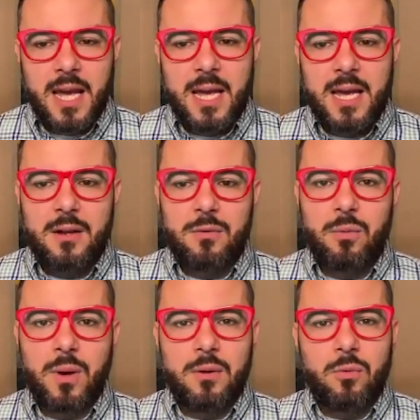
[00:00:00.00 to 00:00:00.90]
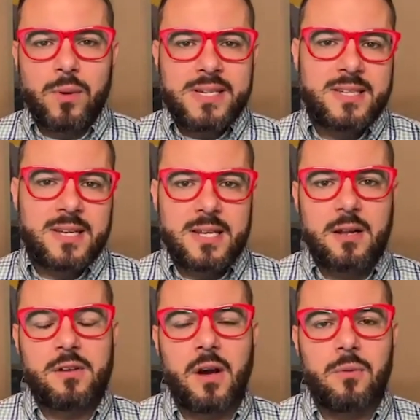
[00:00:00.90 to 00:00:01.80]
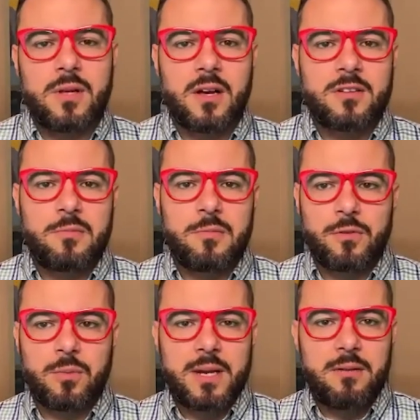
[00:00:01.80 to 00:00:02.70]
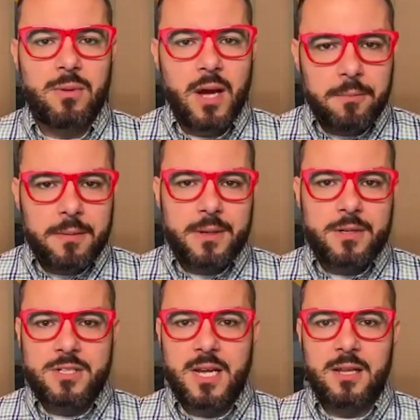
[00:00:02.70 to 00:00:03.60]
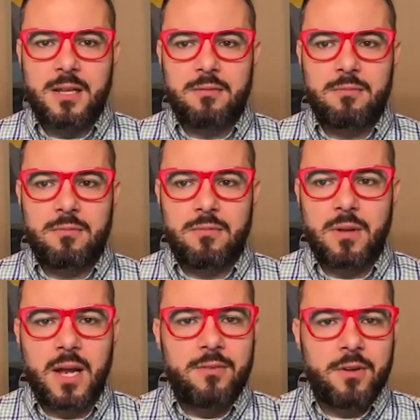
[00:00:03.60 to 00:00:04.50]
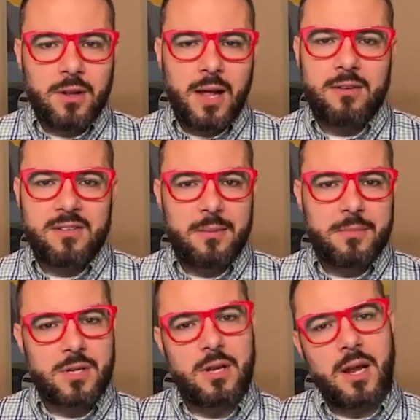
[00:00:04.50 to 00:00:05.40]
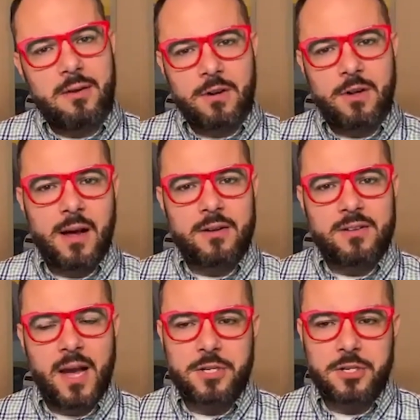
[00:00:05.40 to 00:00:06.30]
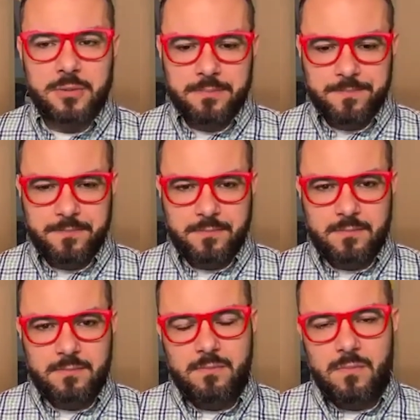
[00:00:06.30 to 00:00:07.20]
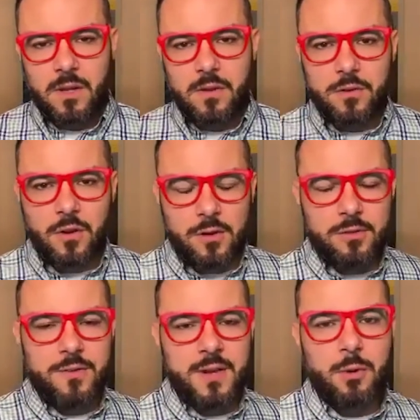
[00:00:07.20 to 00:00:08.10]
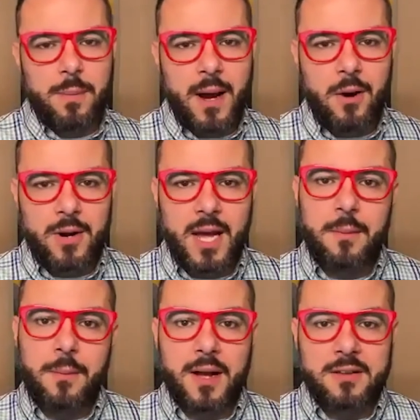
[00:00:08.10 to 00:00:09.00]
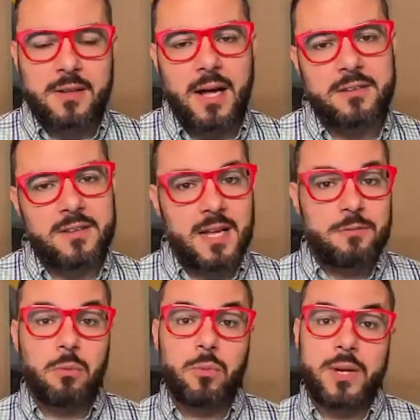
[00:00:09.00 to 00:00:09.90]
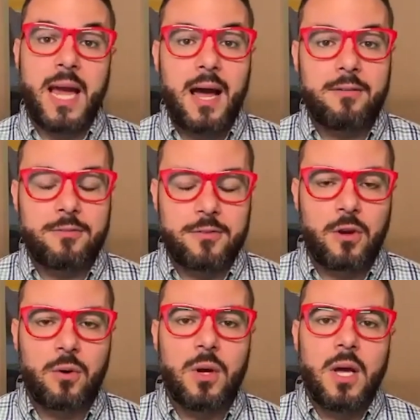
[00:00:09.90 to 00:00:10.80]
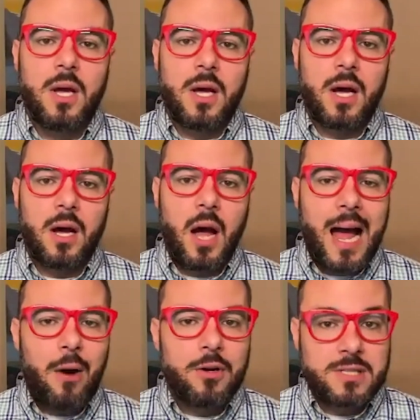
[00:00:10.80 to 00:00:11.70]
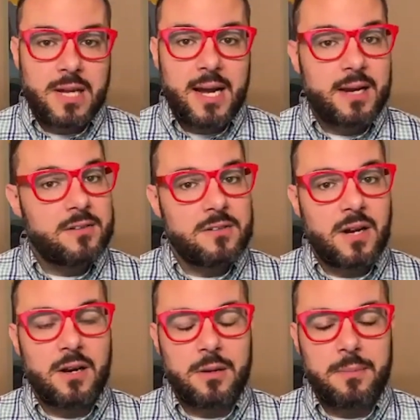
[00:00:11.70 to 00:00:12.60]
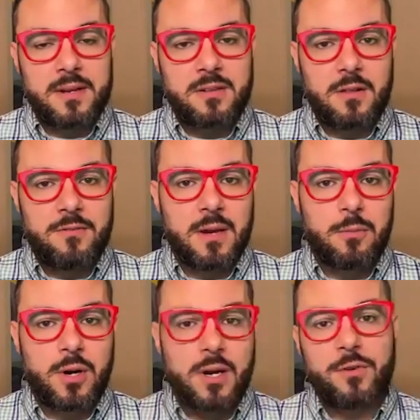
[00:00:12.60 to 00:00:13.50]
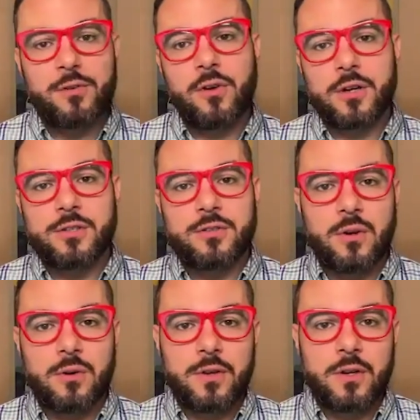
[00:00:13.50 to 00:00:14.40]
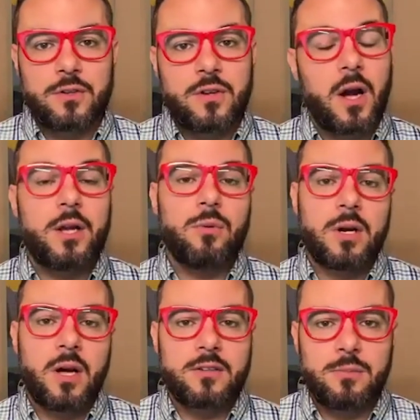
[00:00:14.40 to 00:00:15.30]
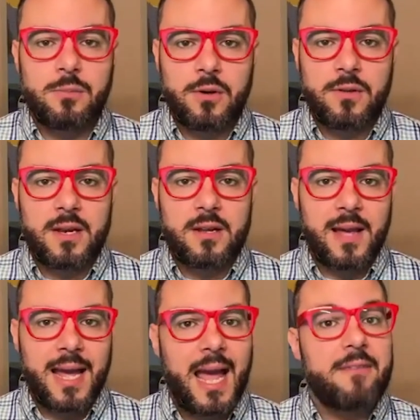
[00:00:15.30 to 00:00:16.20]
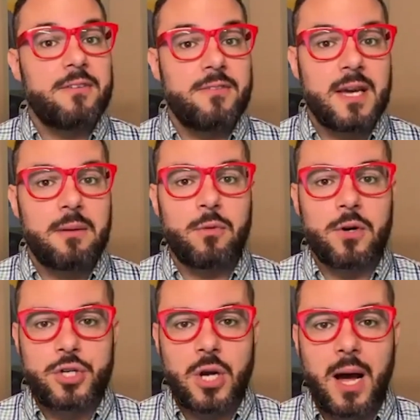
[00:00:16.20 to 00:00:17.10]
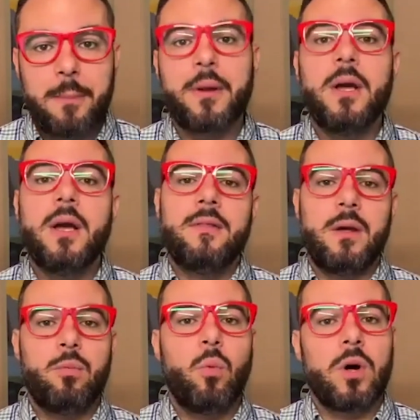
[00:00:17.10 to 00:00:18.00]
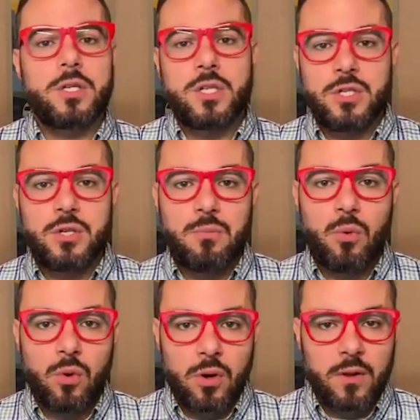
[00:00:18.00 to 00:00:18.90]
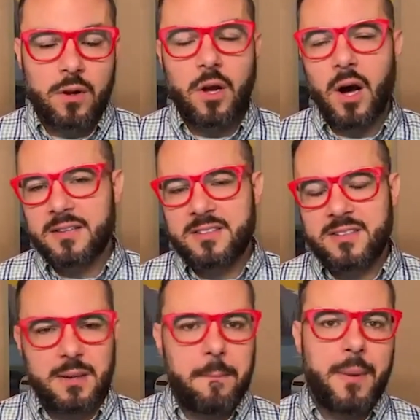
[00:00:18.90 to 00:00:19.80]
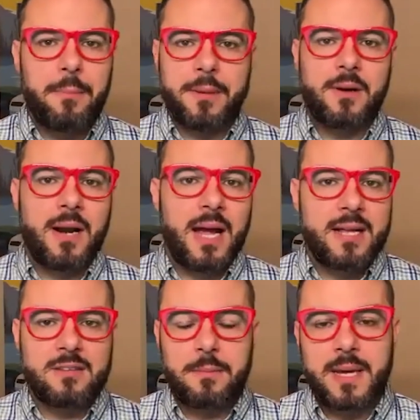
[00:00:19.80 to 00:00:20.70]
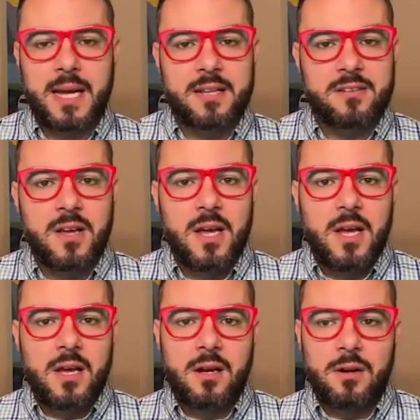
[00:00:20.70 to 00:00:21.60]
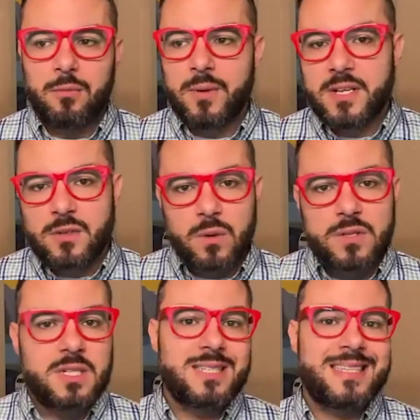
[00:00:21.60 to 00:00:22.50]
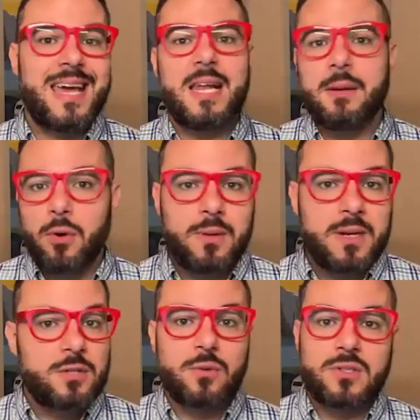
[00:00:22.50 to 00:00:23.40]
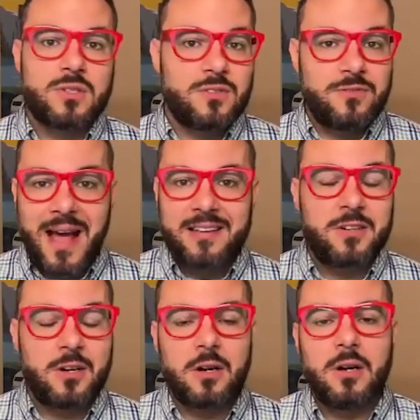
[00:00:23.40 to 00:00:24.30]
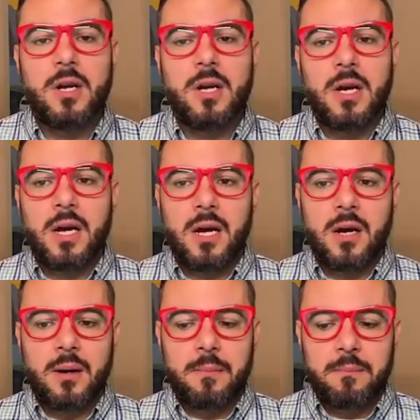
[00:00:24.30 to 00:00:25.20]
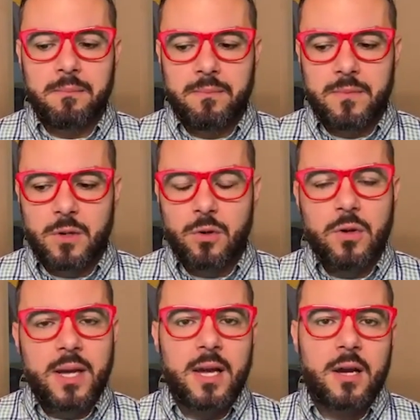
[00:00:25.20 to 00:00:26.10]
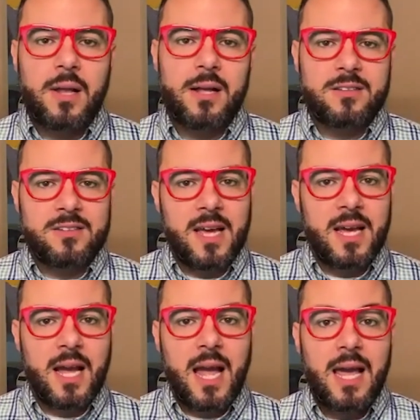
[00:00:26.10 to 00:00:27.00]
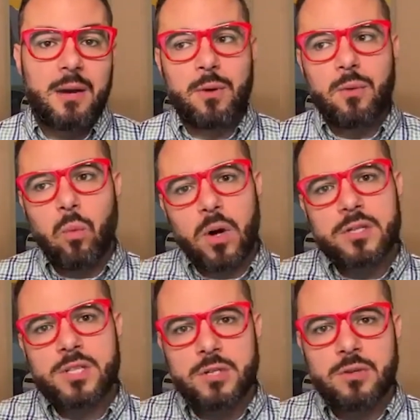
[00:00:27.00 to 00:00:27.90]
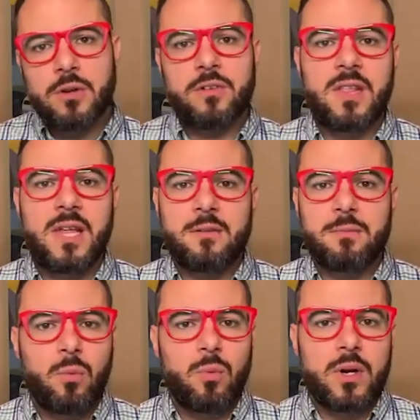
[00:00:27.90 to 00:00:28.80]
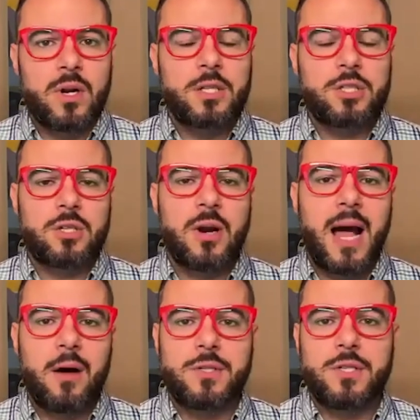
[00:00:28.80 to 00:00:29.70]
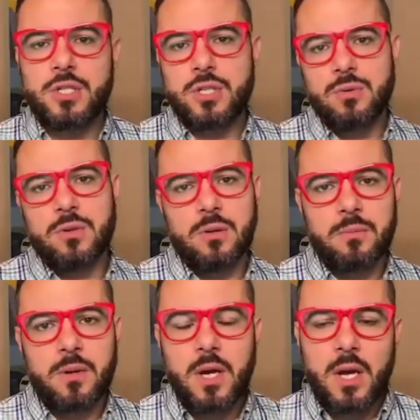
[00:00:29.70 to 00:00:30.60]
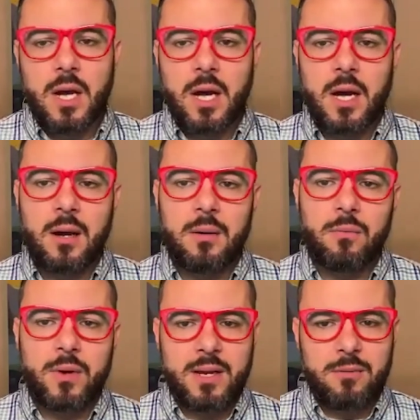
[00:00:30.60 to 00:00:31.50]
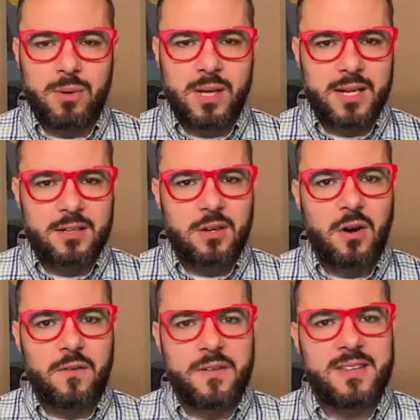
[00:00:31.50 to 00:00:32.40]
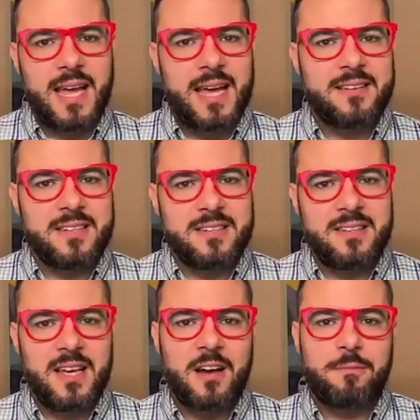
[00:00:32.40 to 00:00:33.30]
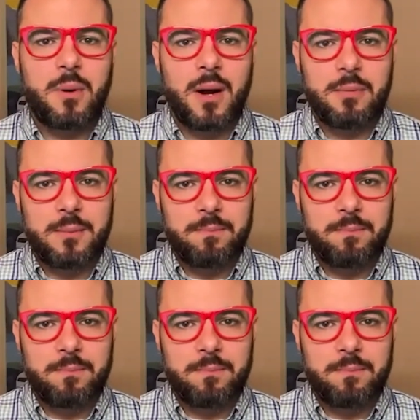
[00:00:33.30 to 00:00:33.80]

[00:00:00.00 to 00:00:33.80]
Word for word: And when we sit down and talk with customers, we, we help them understand that not every cloud is Amazon, not every cloud is Azure, there's also VMware powered enterprise clouds, and that's what we have. So uh, our stack is entirely based on the VMware infrastructure. So if you're talking to a customer that is a heavy VMware shop, they want to do more. They're constantly bumping their heads up against uh, resources, getting more resources faster. Um, they're looking at cloud saying, hey, we want to do those things, but we're not sure how to do them. Um, we, we like to call this the ACCF problem.